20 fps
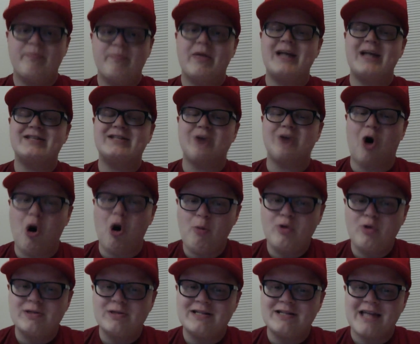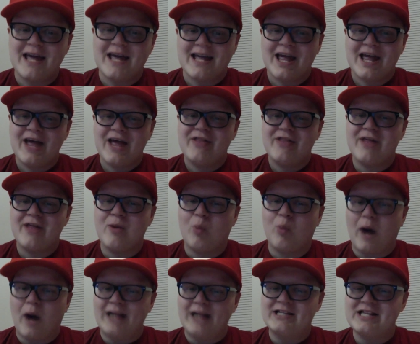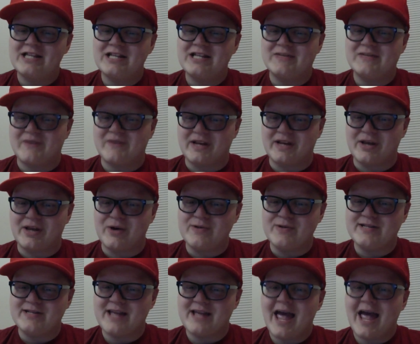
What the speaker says: It's almost like they watched these videos